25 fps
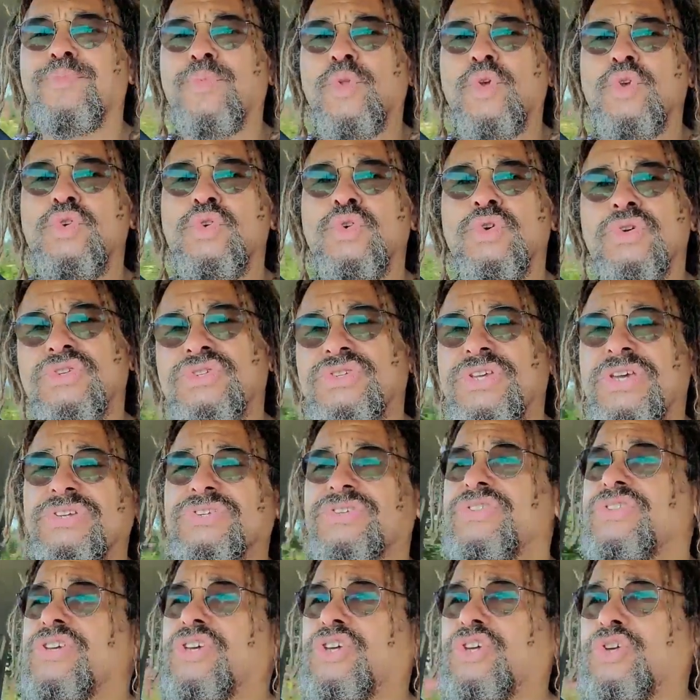You are sixth
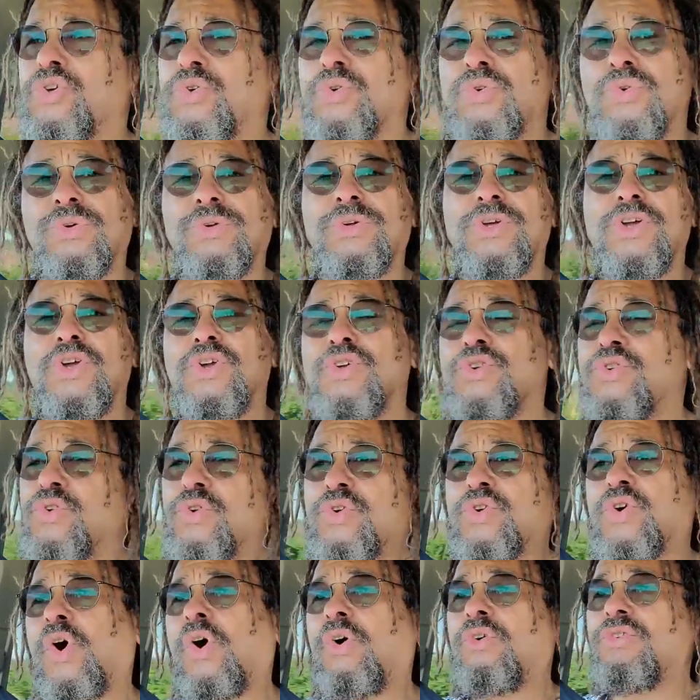in the queue. Your
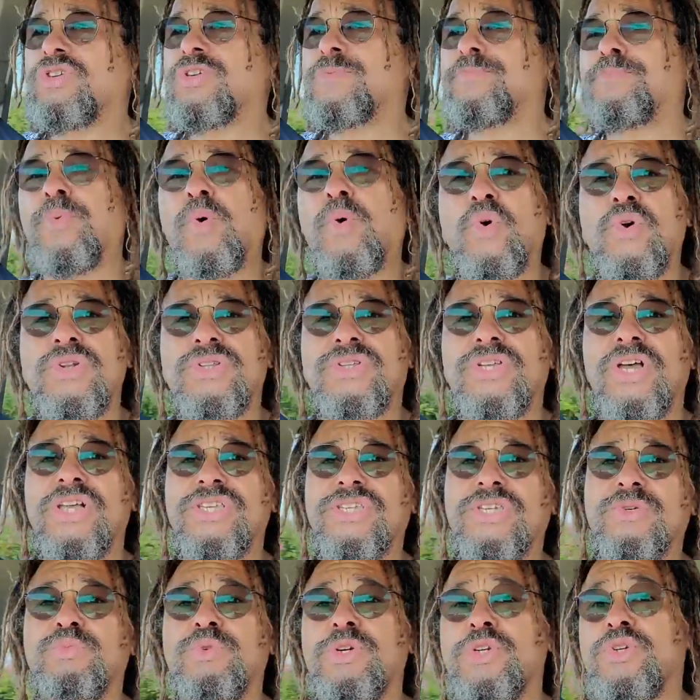call is important to
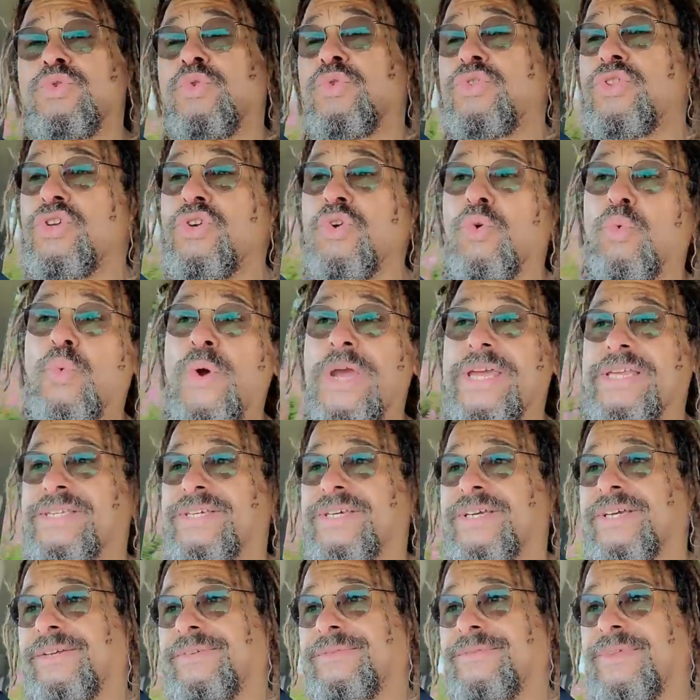us, and we know that you're
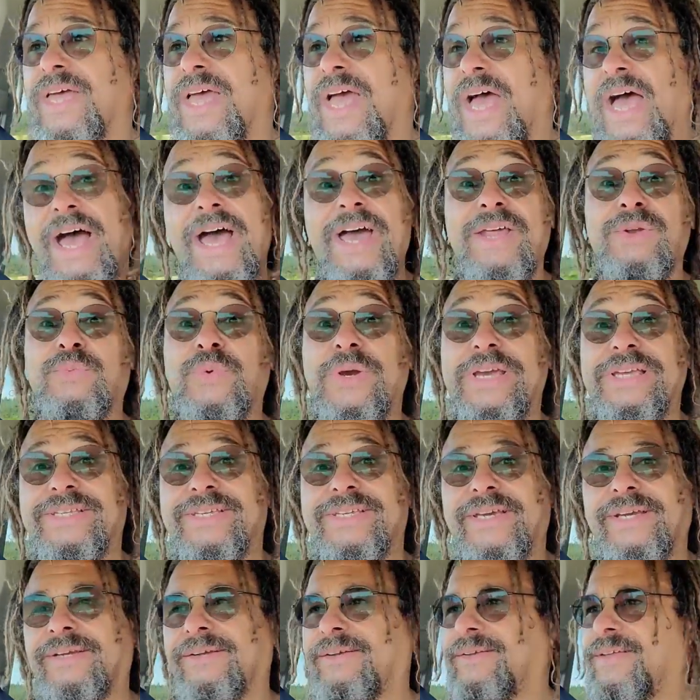waiting, and
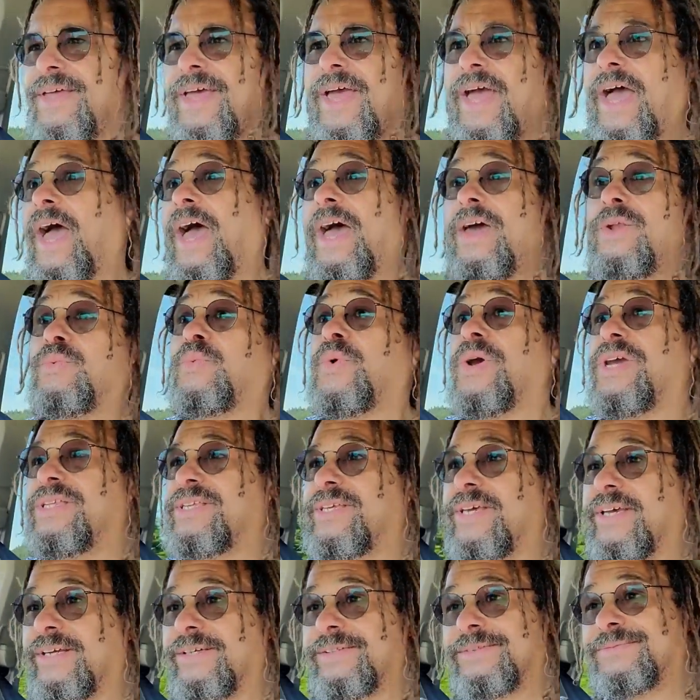waiting, and
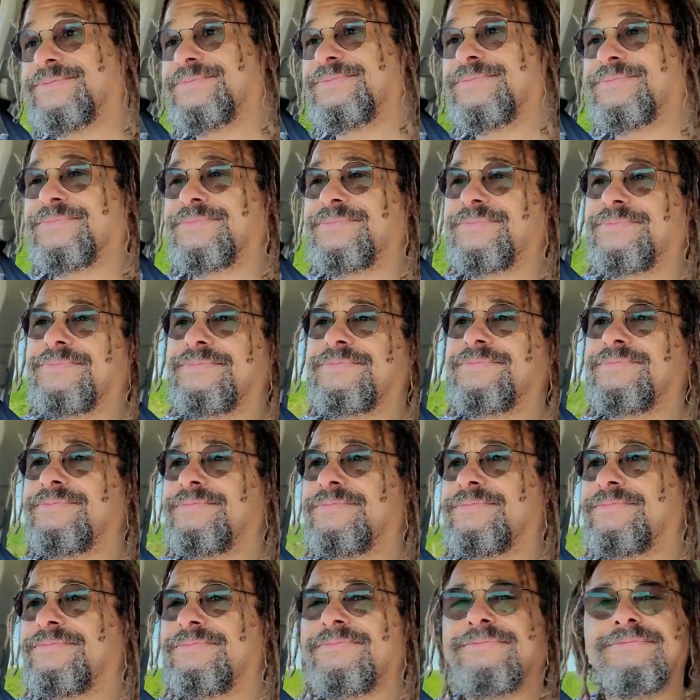waiting.
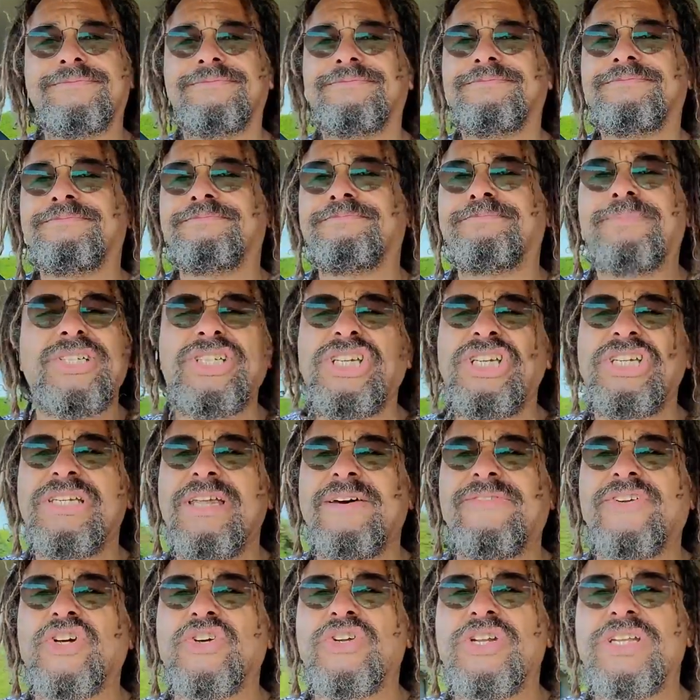But she's
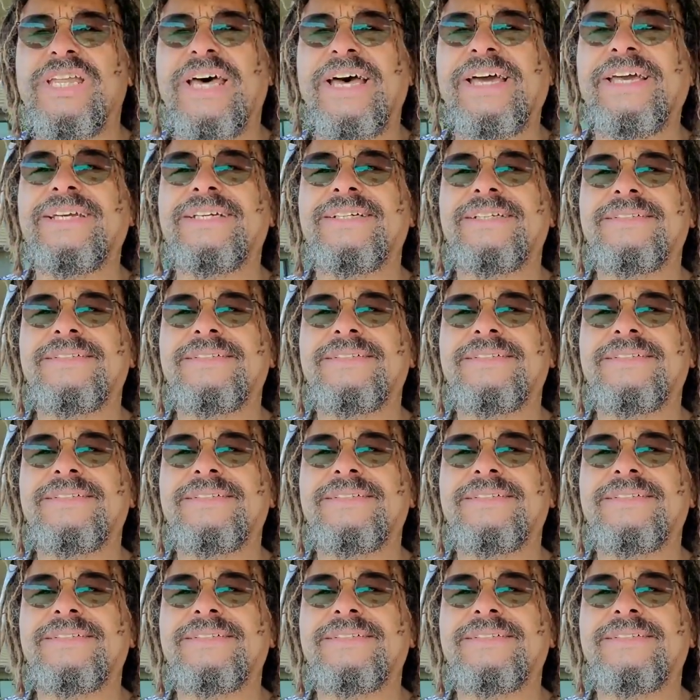never going to die.